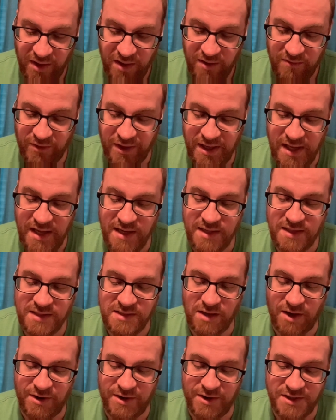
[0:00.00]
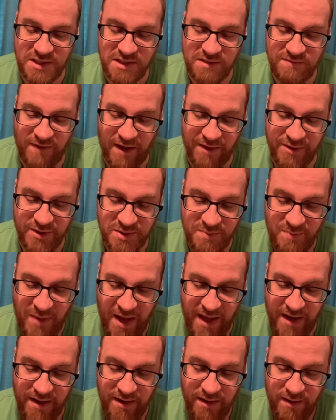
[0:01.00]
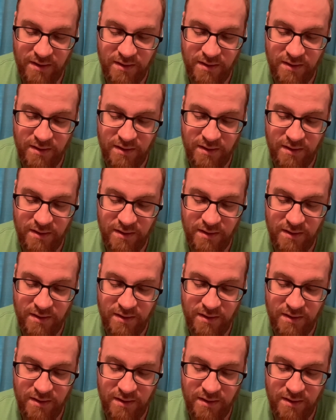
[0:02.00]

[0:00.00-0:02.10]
for he dishonors his father's bed.